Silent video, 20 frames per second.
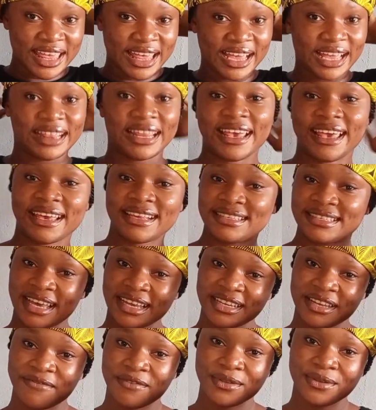Like I said,
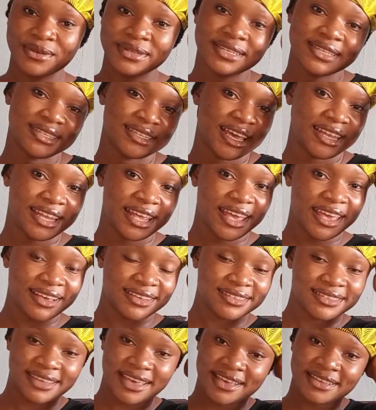if you notice any
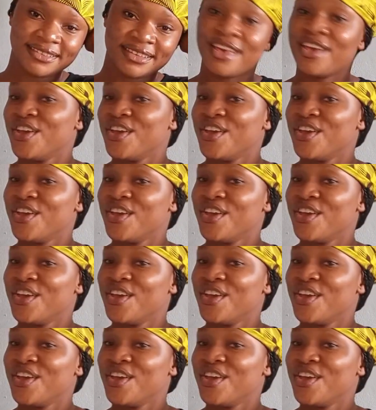excess,